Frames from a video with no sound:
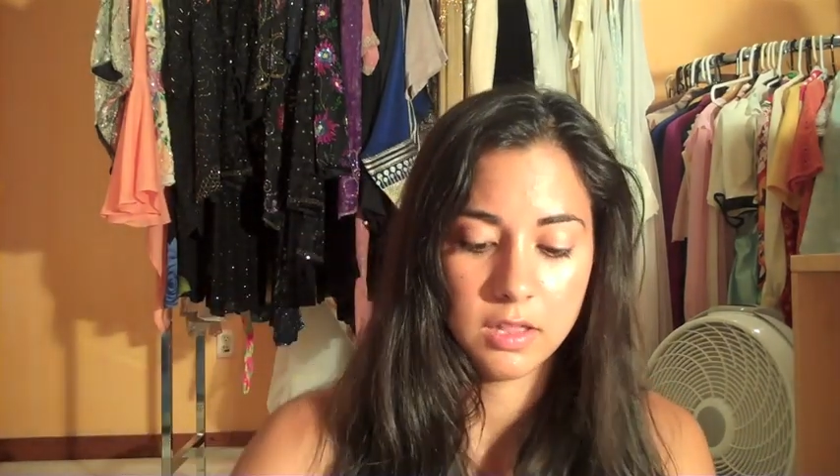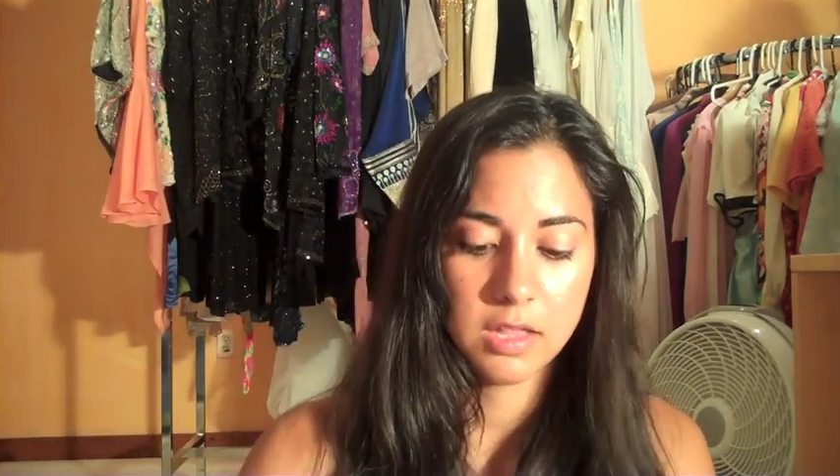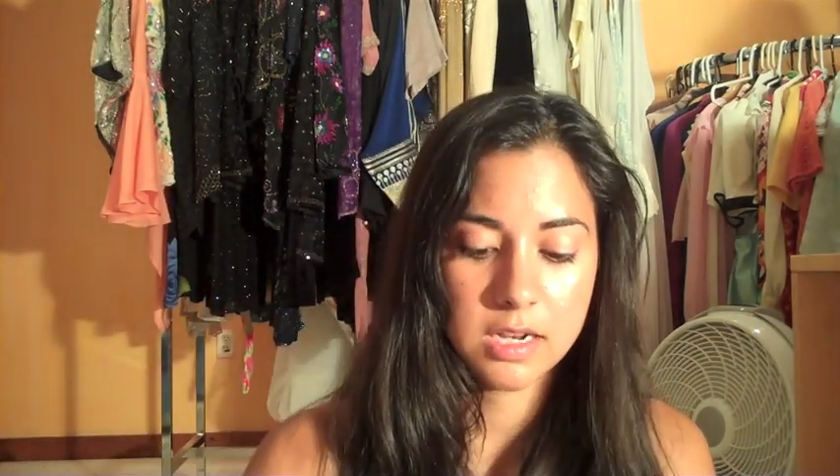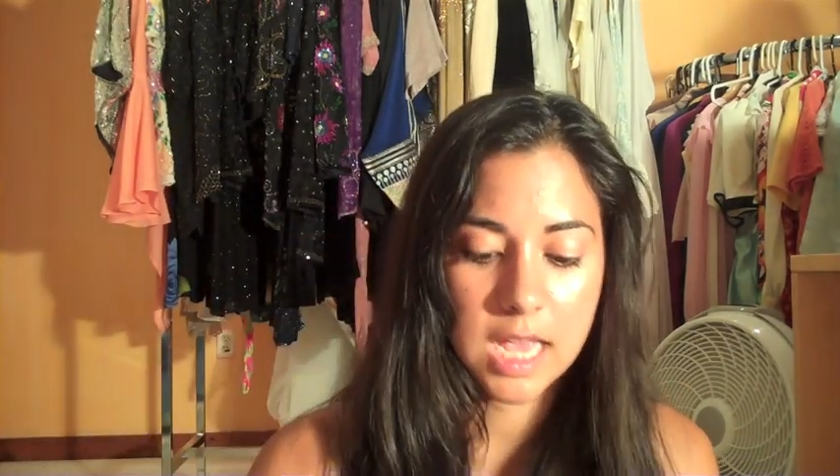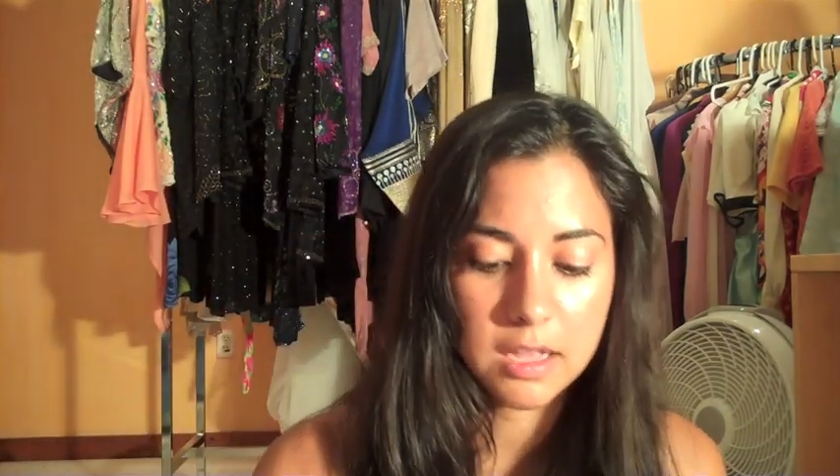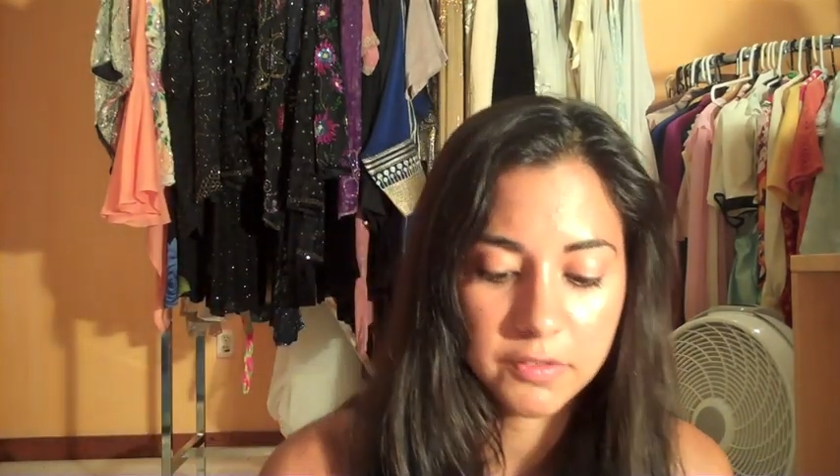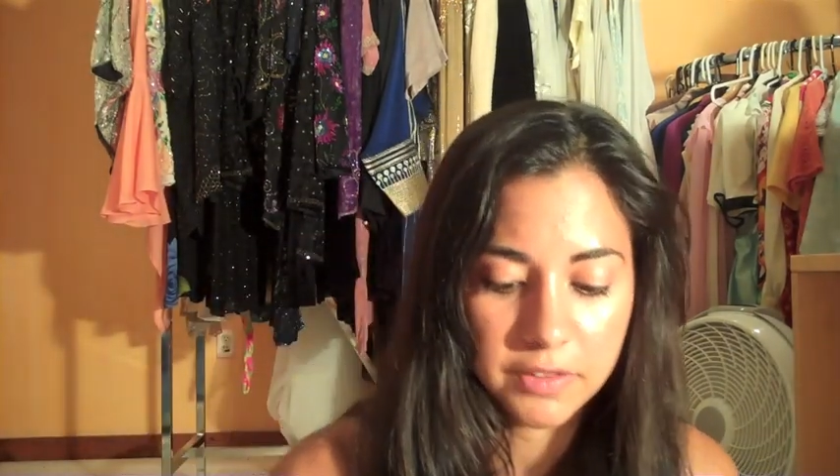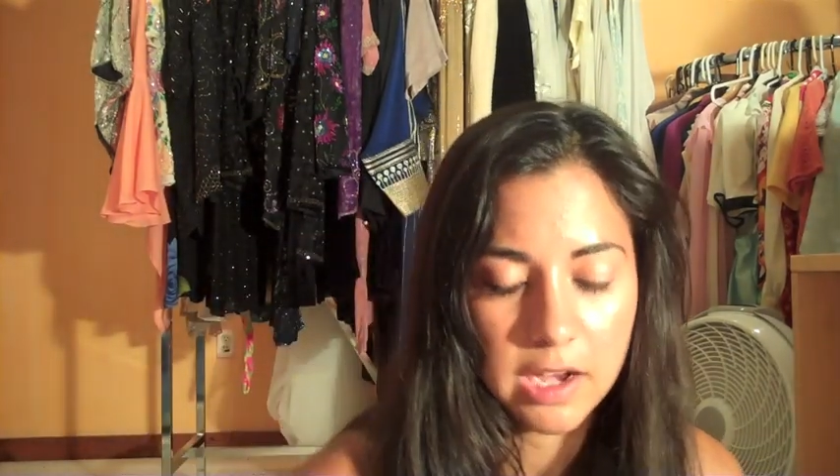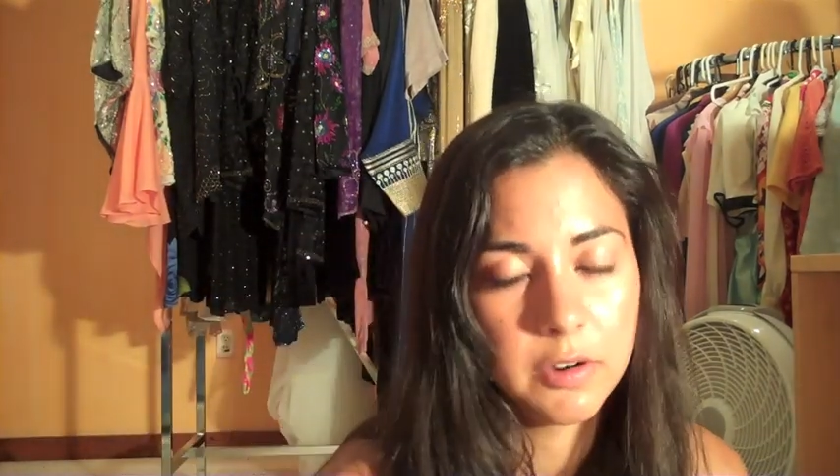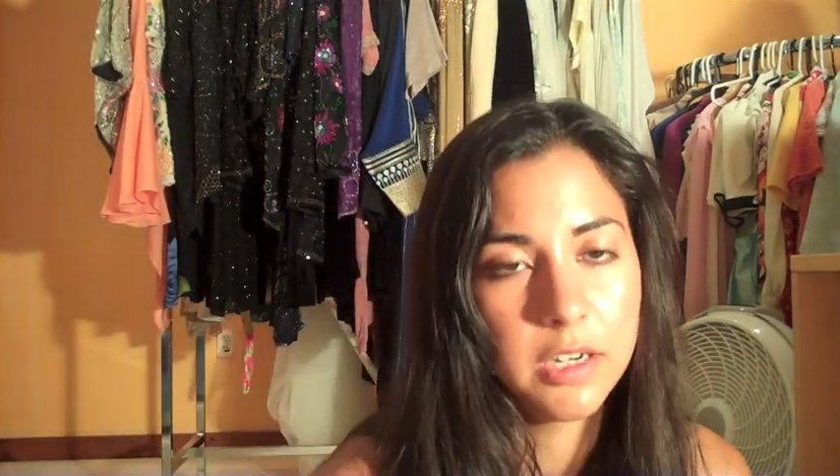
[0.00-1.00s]
then take a
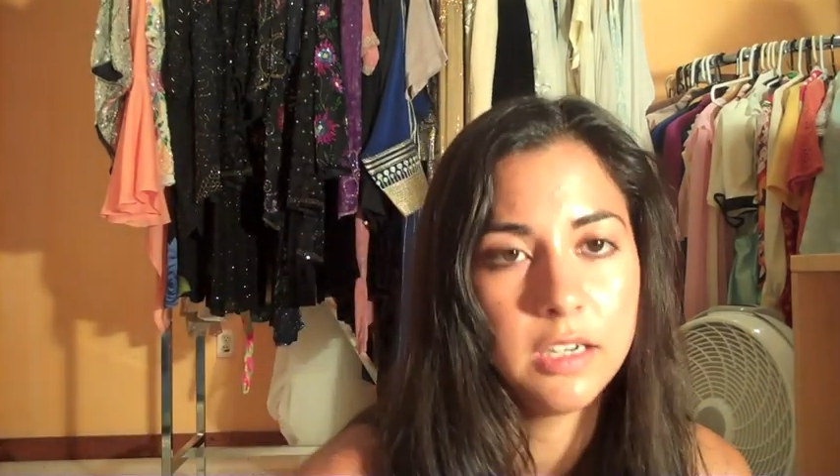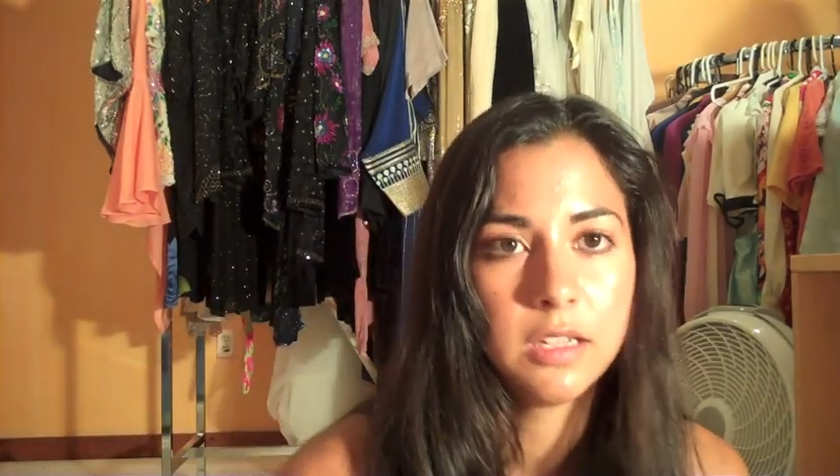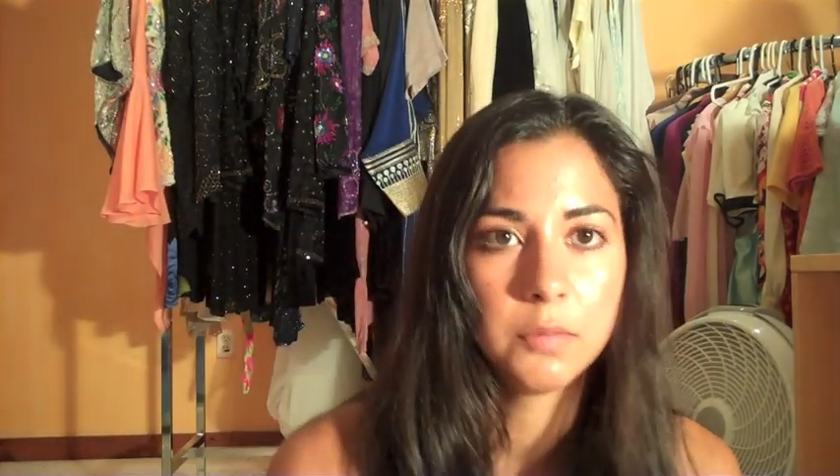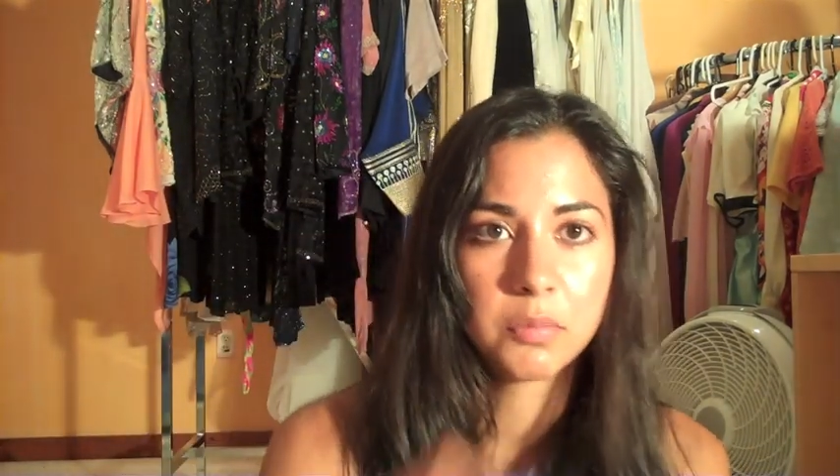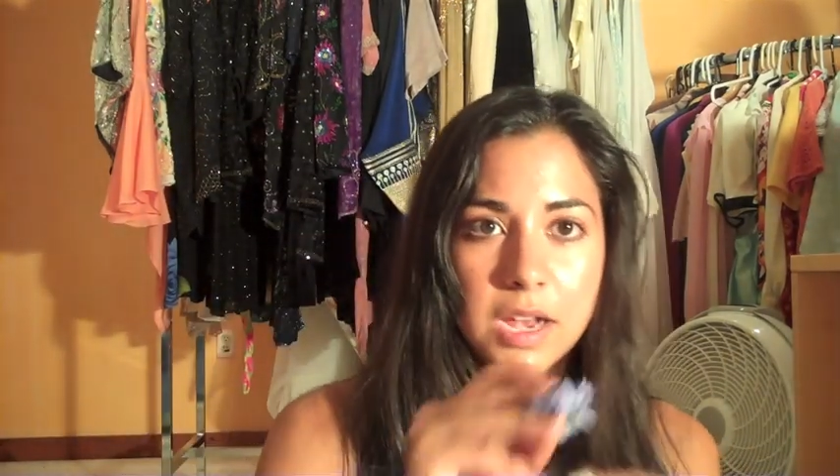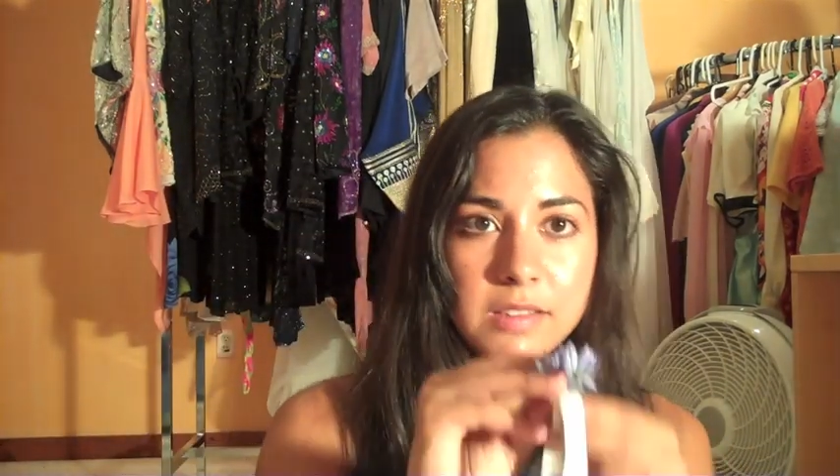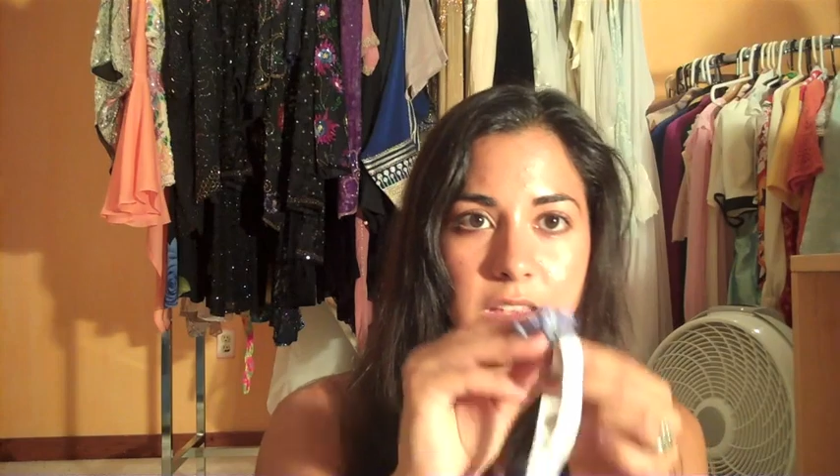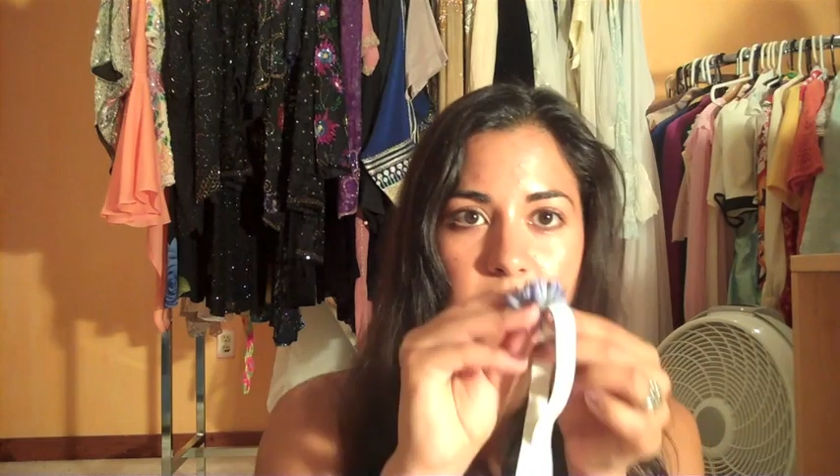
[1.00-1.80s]
flower, press